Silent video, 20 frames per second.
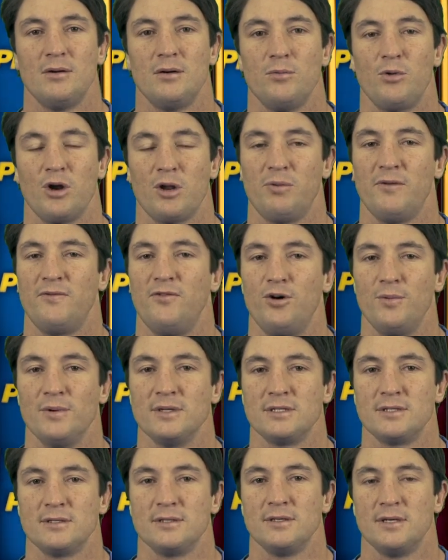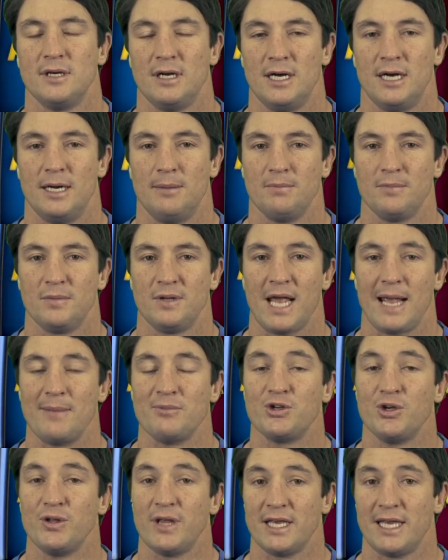what a performance. Game
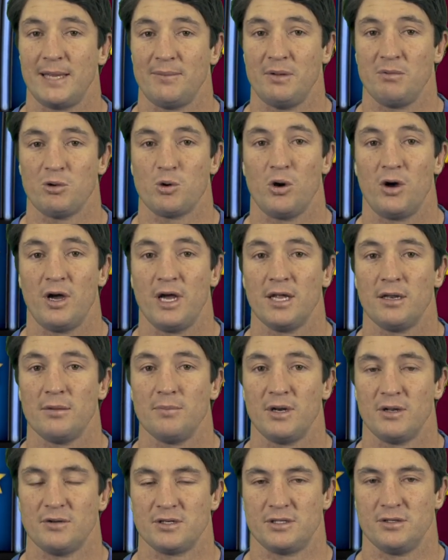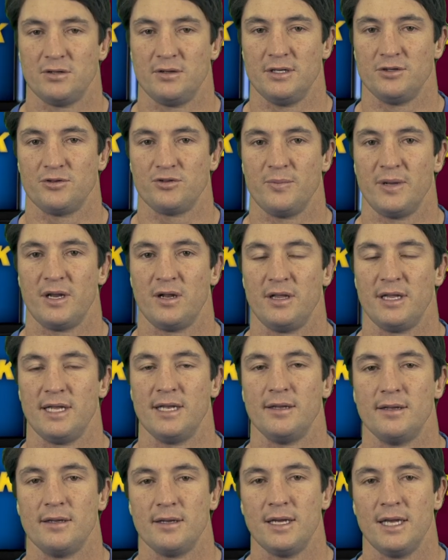two, they kept him quiet, but he was still instrumental
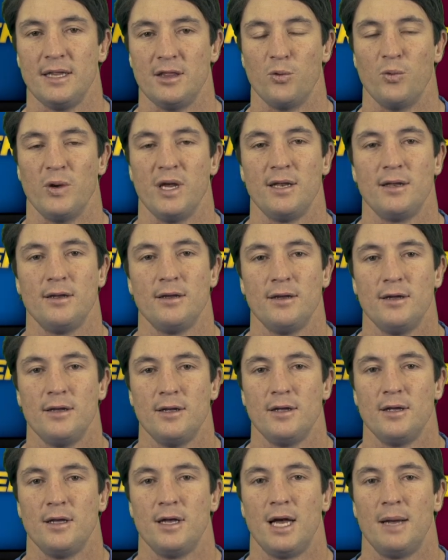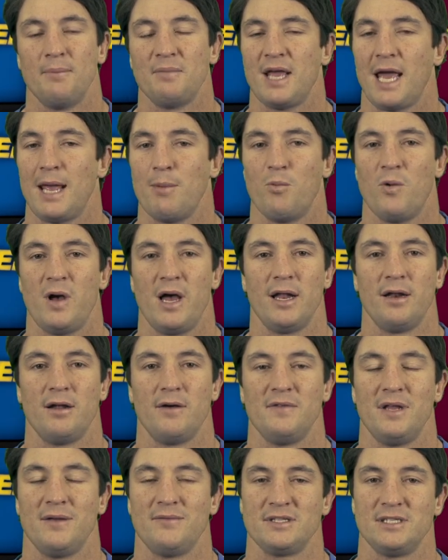in the win. Game one,
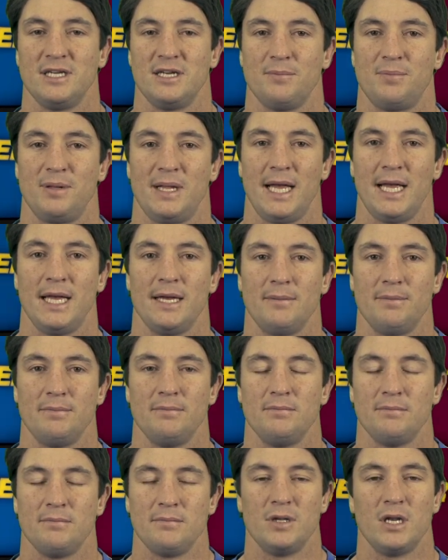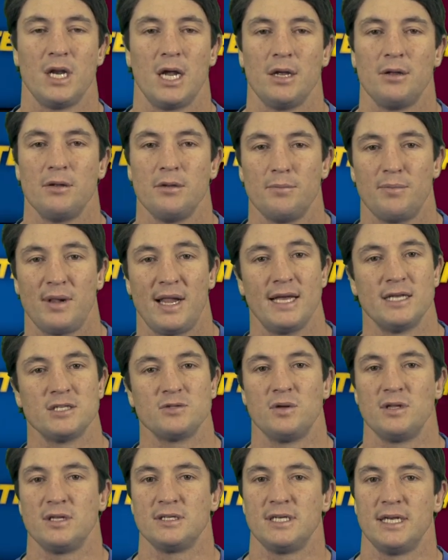I've never seen a player, you know, play as
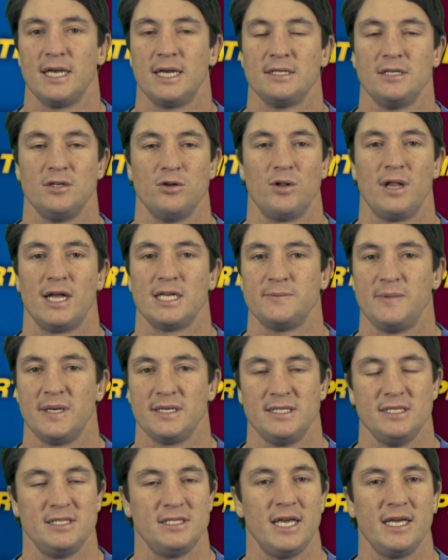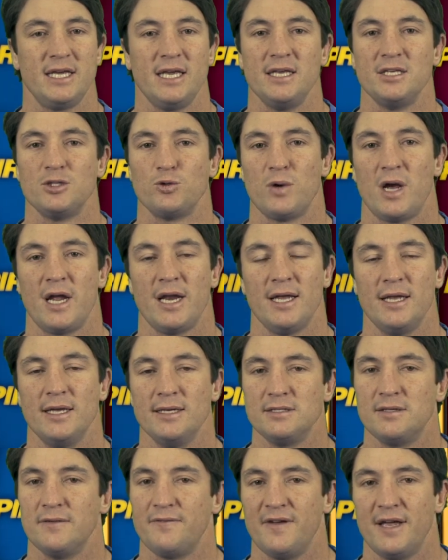well as he has in all aspects. He's kicking, he's running,
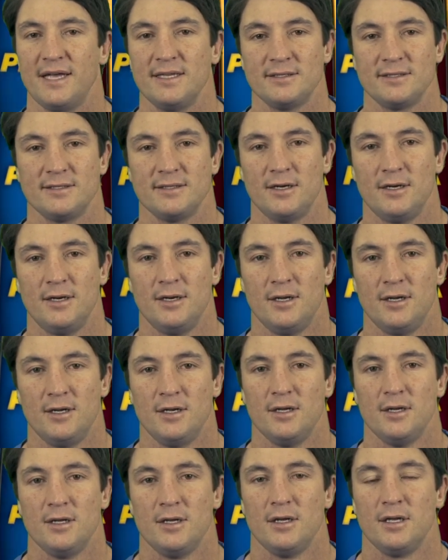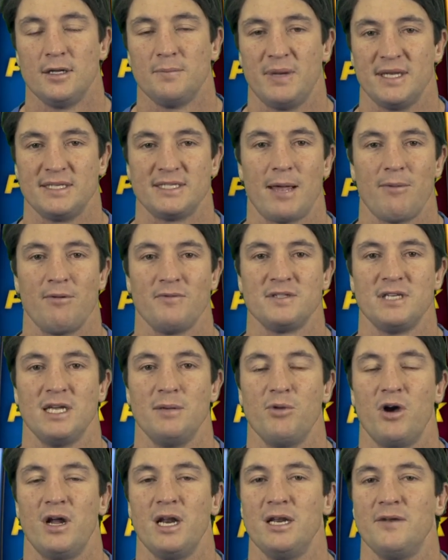his defense. Best game I've
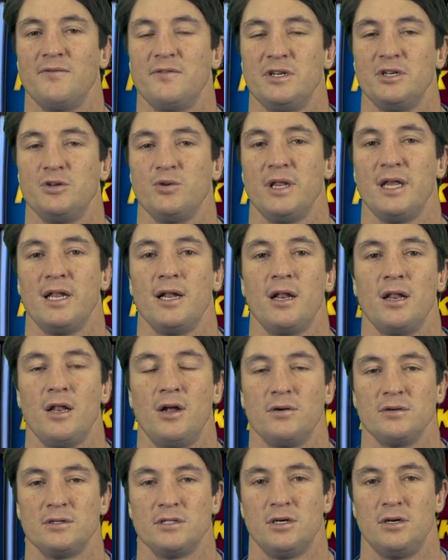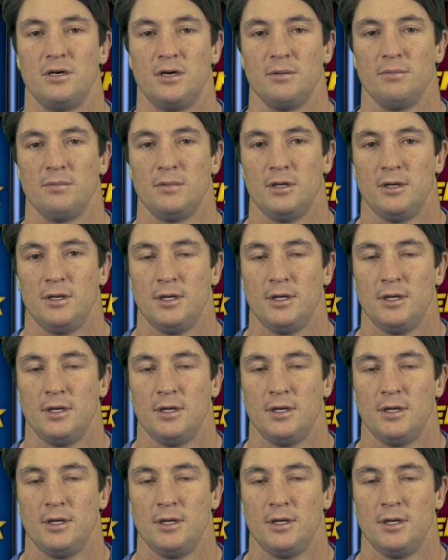seen by an individual in a long time.